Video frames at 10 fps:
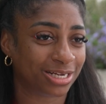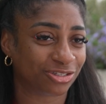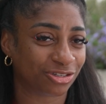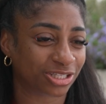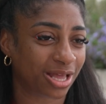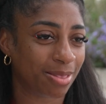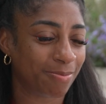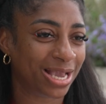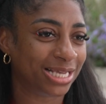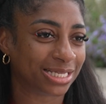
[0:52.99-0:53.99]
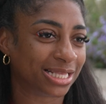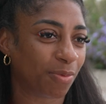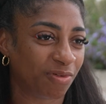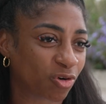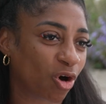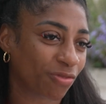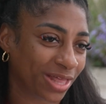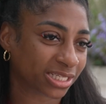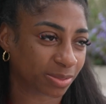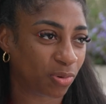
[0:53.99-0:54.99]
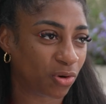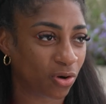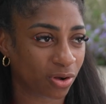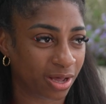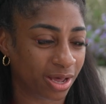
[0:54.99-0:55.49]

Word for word: and it's just amazing that we've got that support